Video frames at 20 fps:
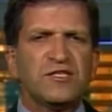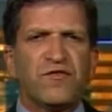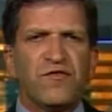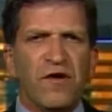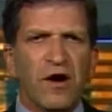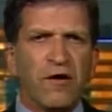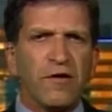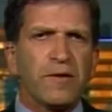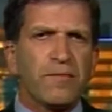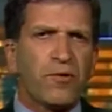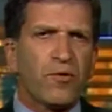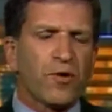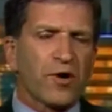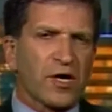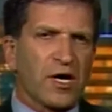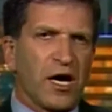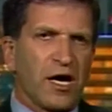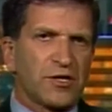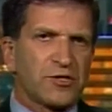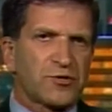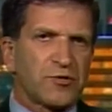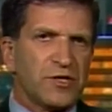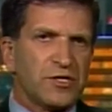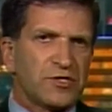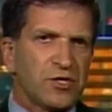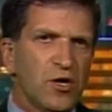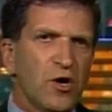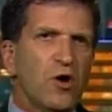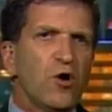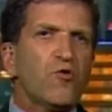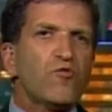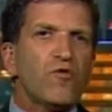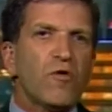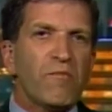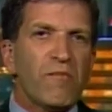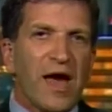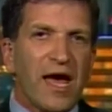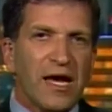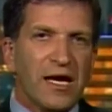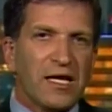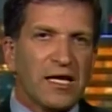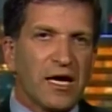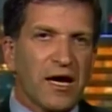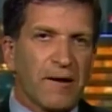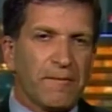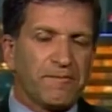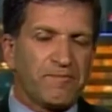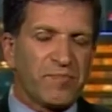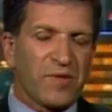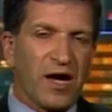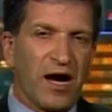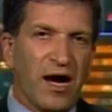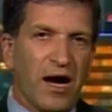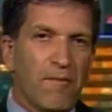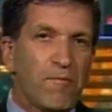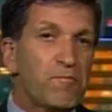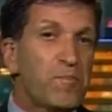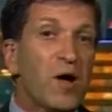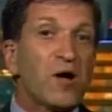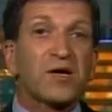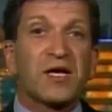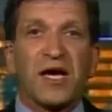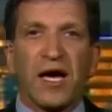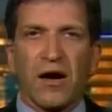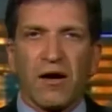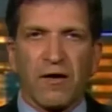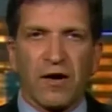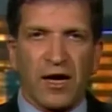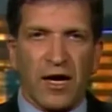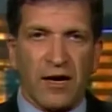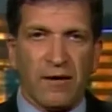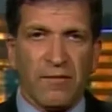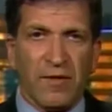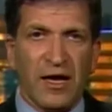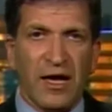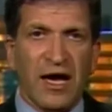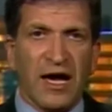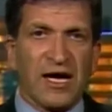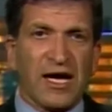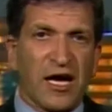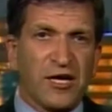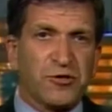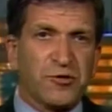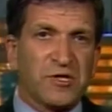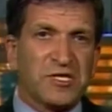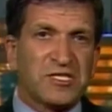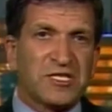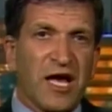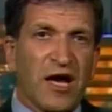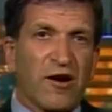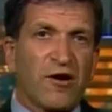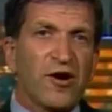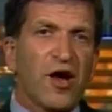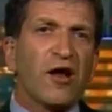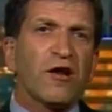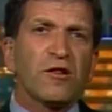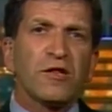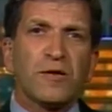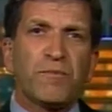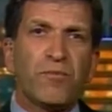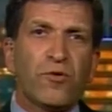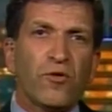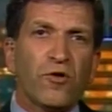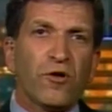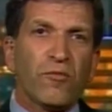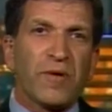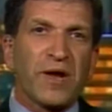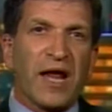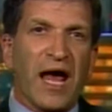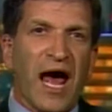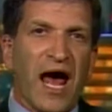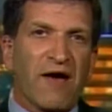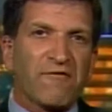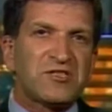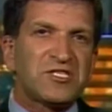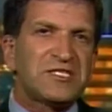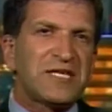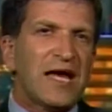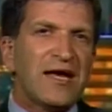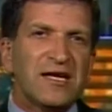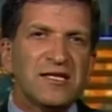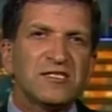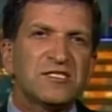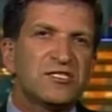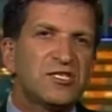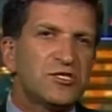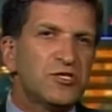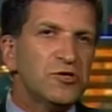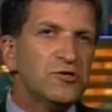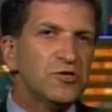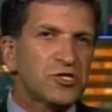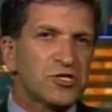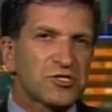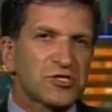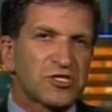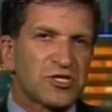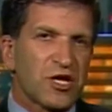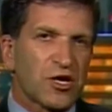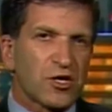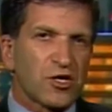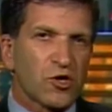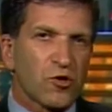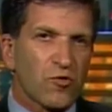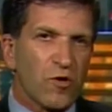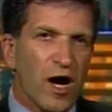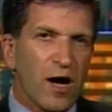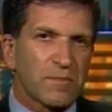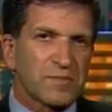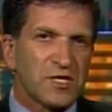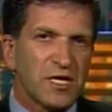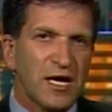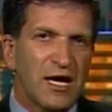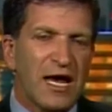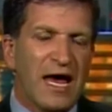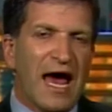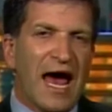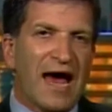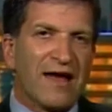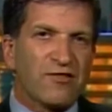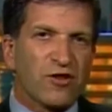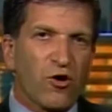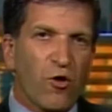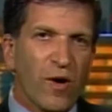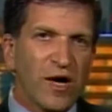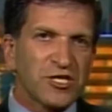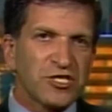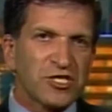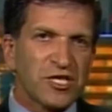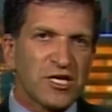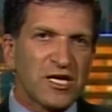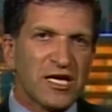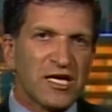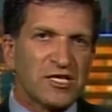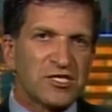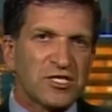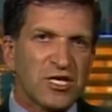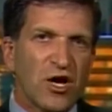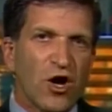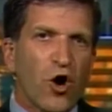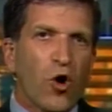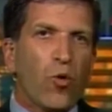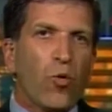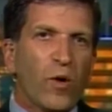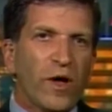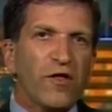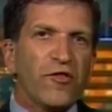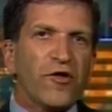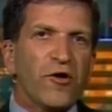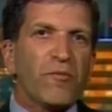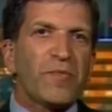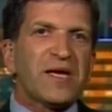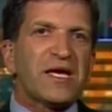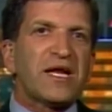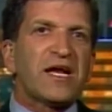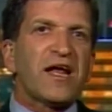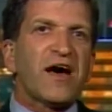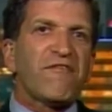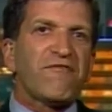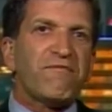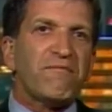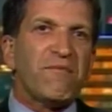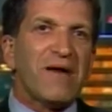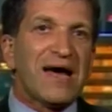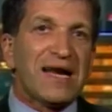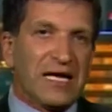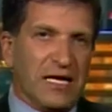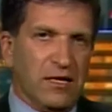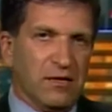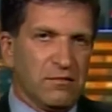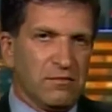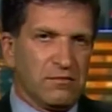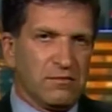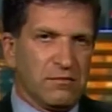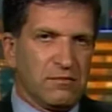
these very poor countries, Romania, uh, Bulgaria, countries that are not only poor but have state institutions that are corrupt. And the question is, will there be enough money